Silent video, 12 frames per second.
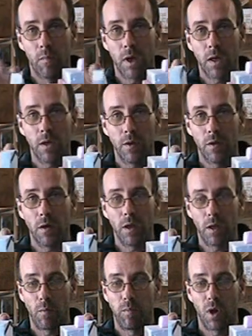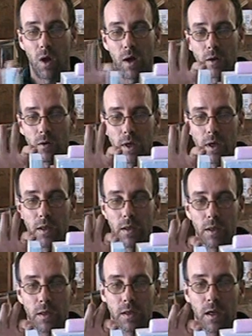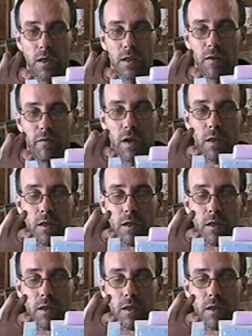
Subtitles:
Make another little block. Okay, in this case I've